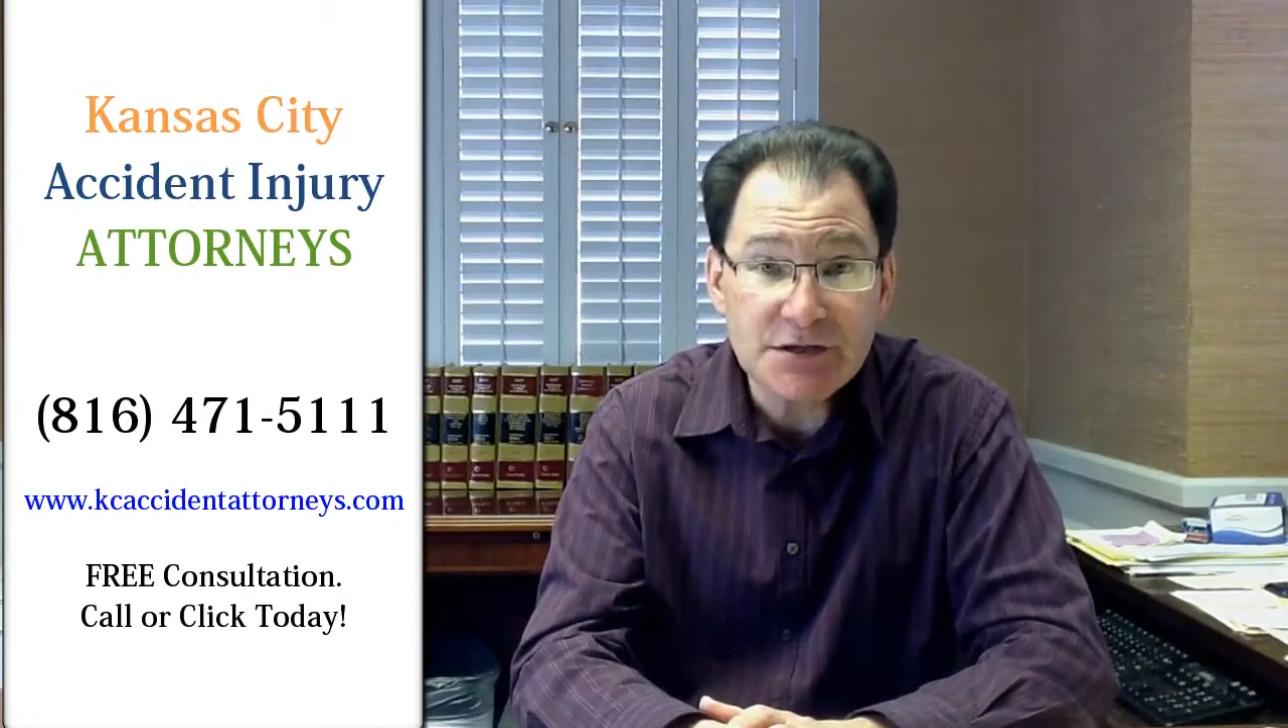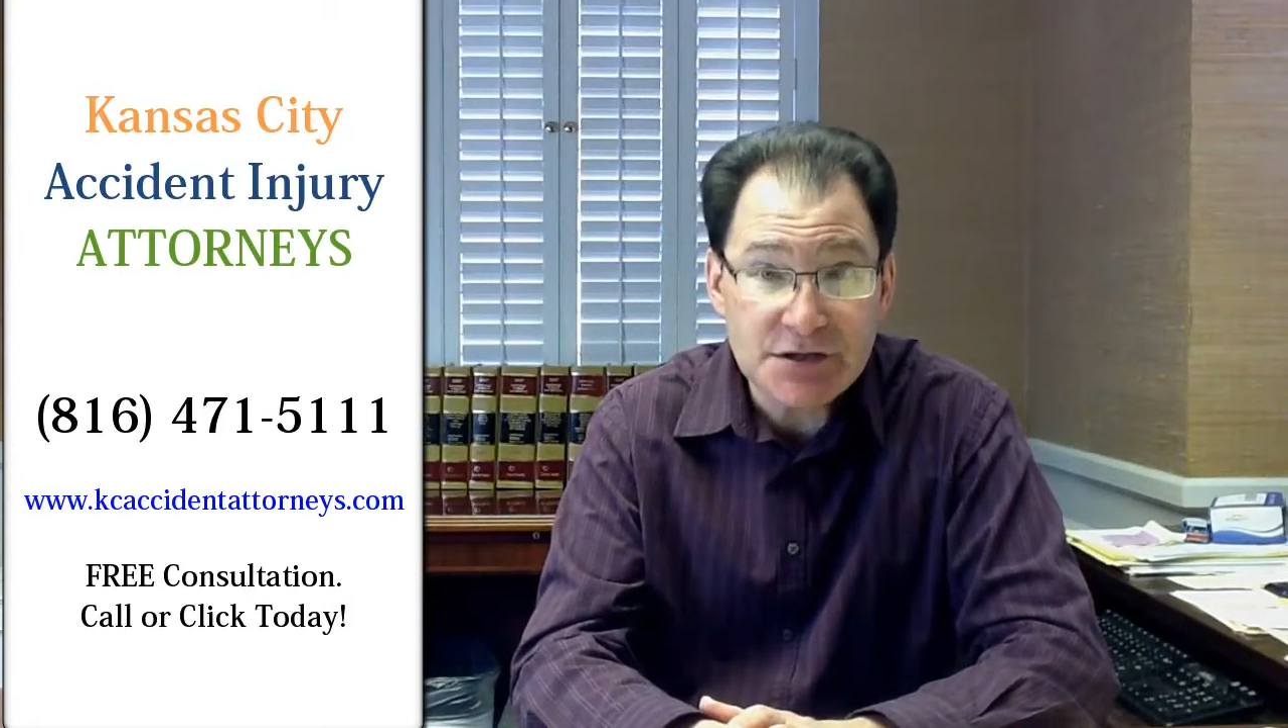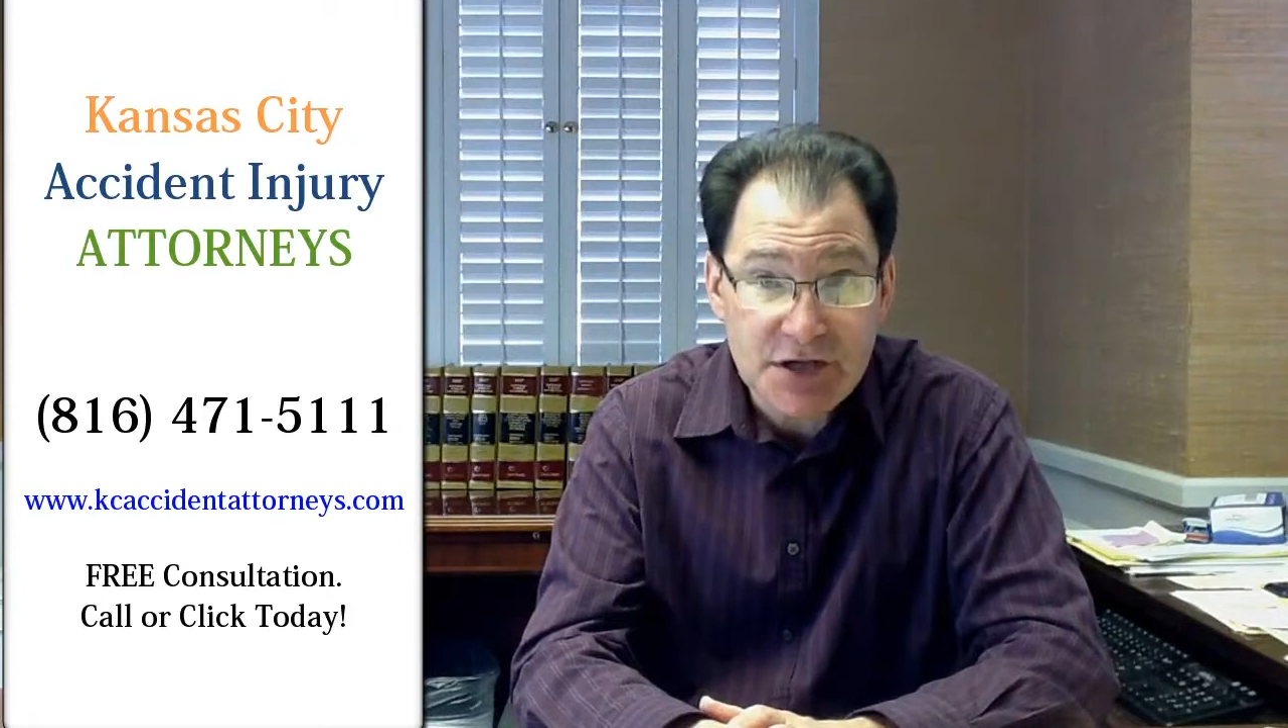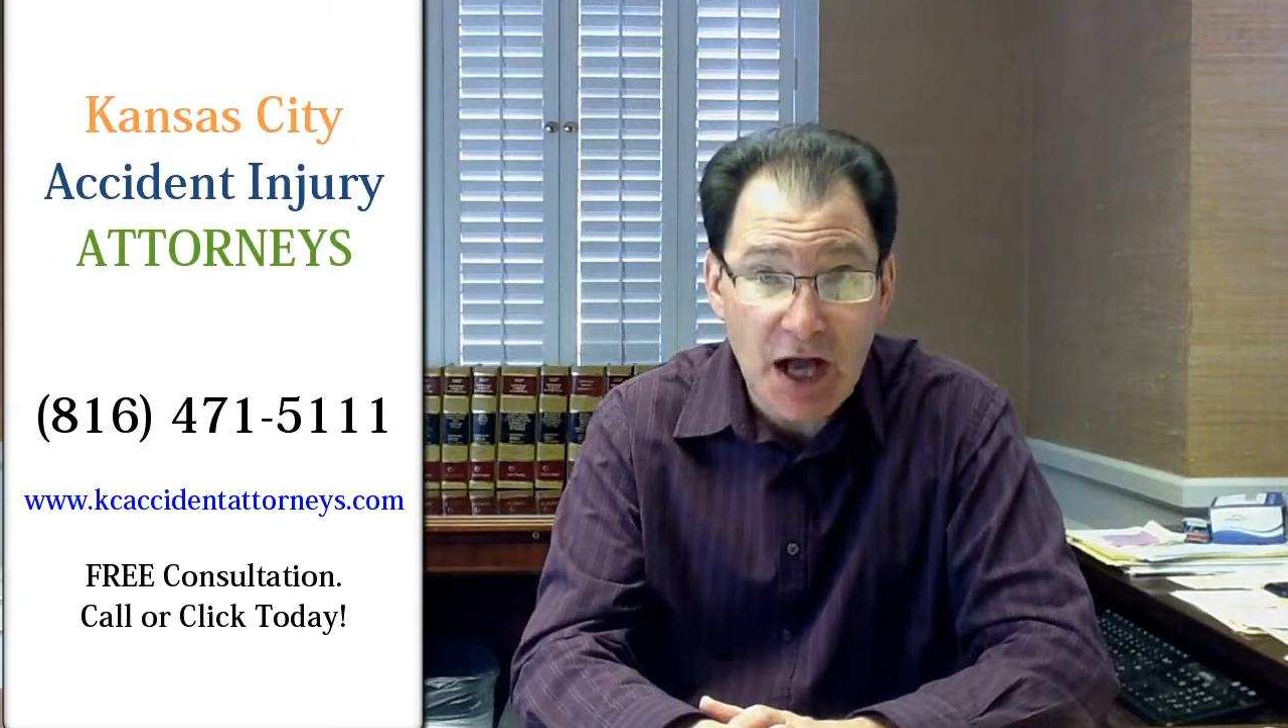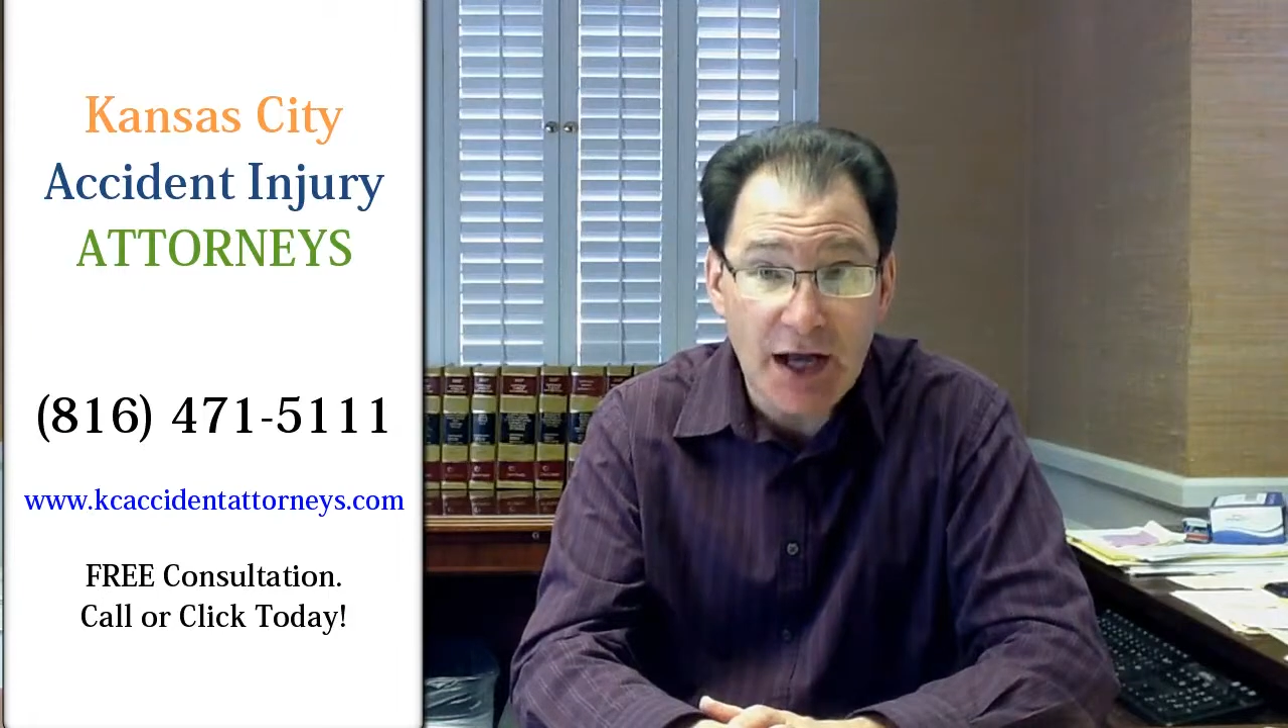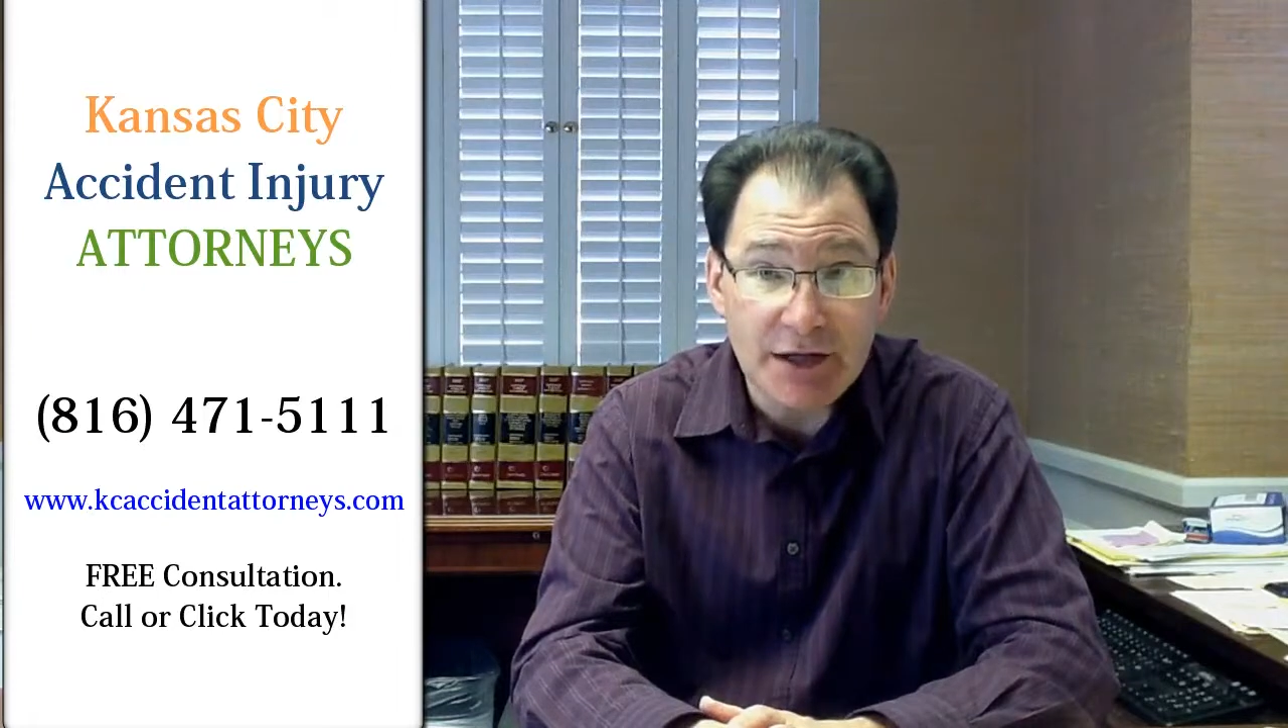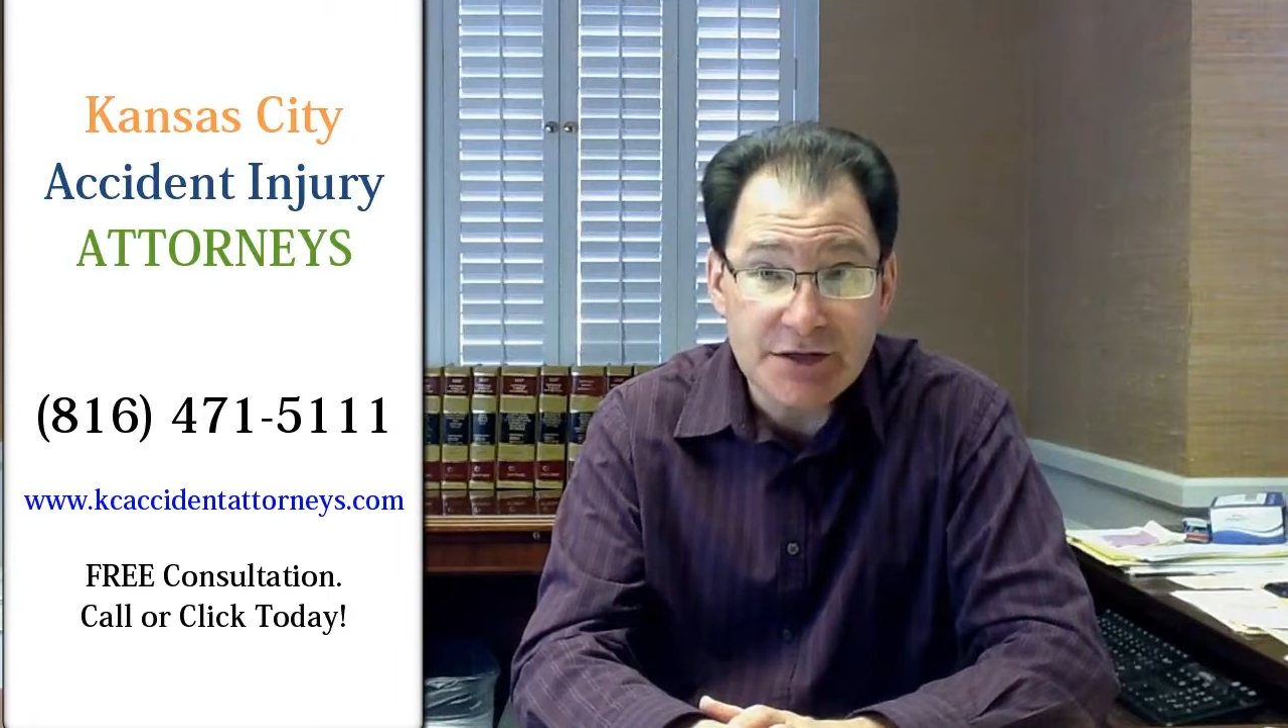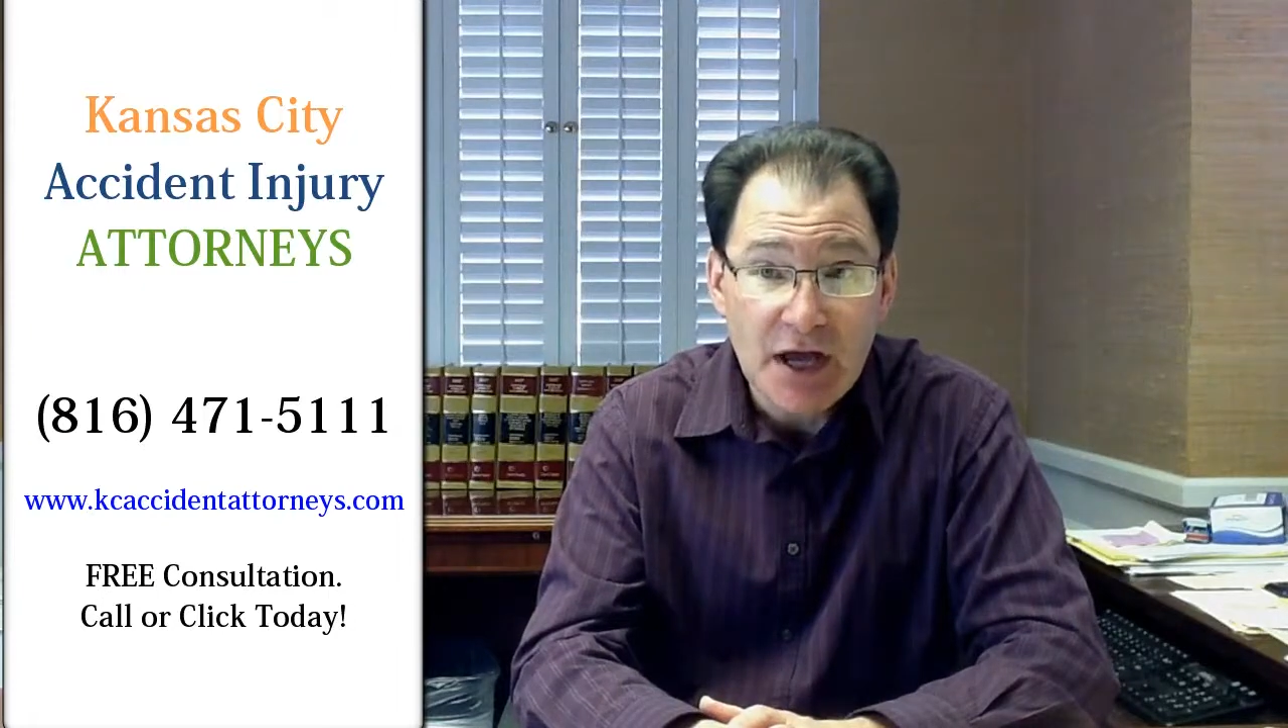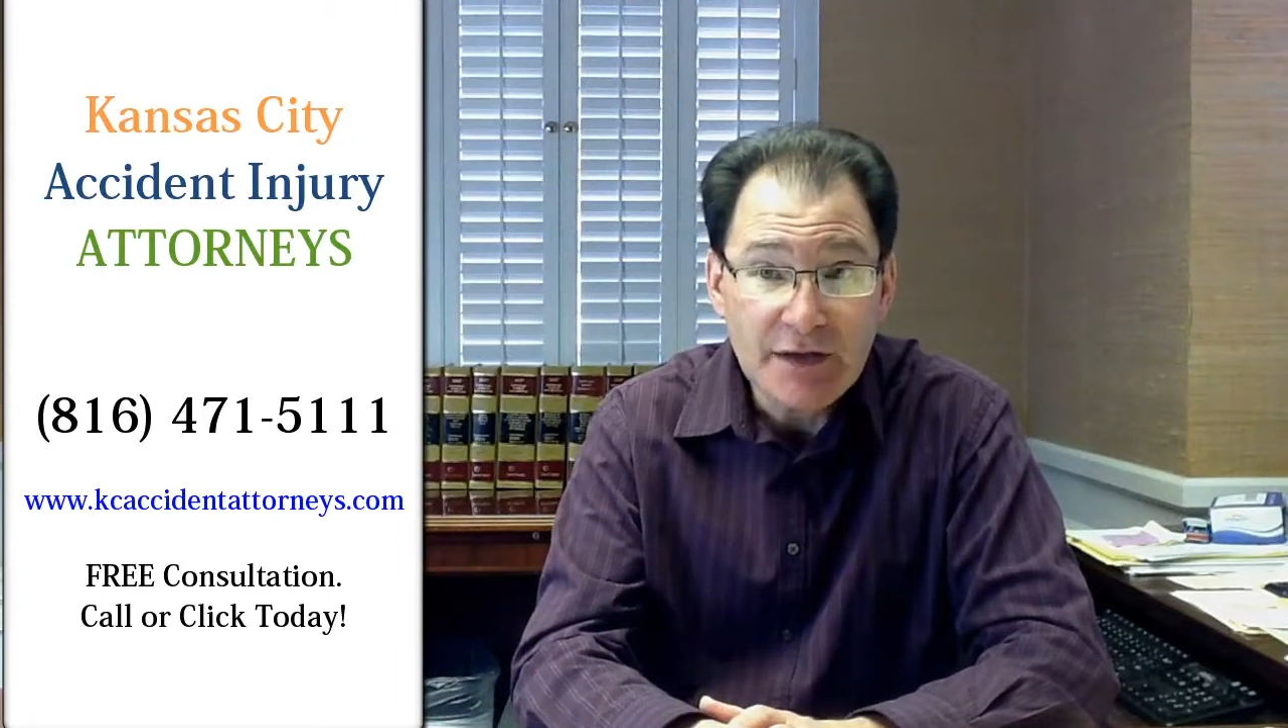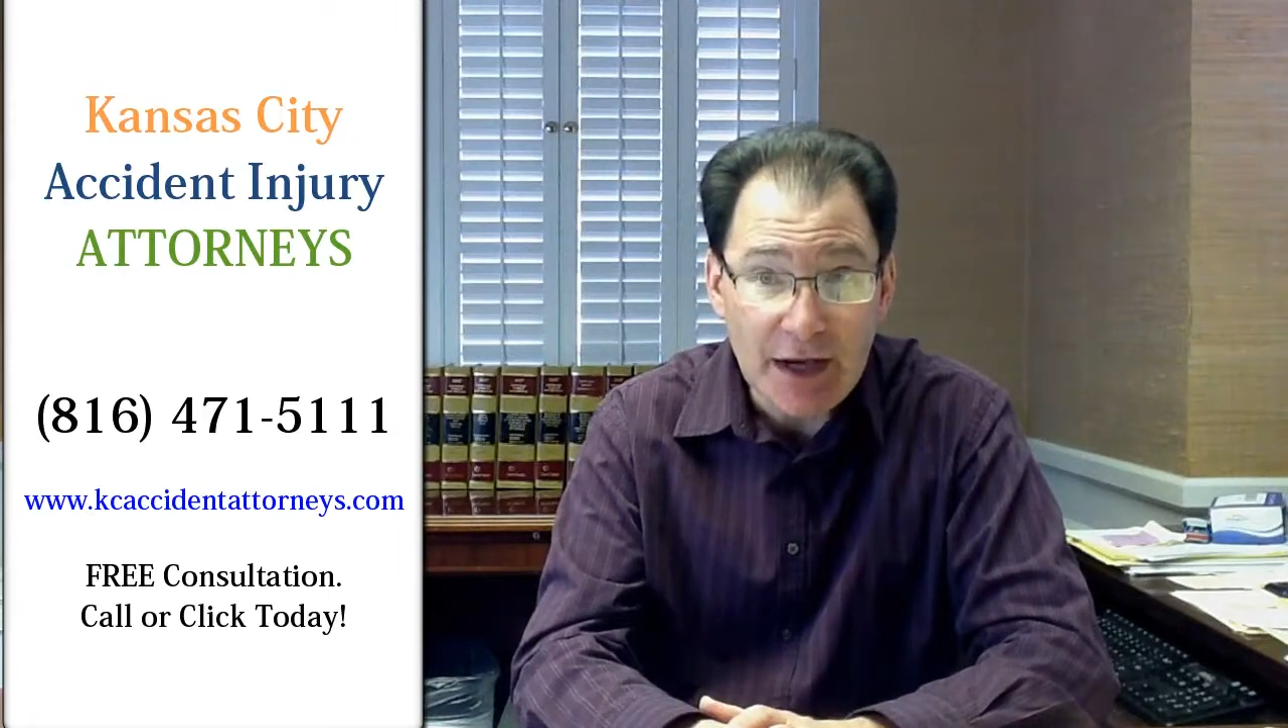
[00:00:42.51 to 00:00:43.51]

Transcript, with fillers: the signs